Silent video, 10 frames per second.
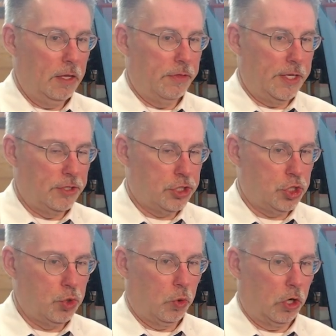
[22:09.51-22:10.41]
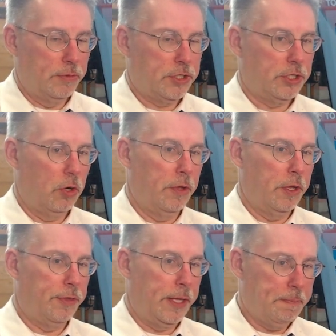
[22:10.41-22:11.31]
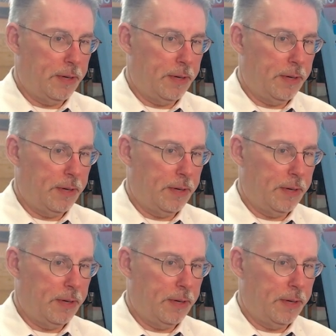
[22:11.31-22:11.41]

the storms so that the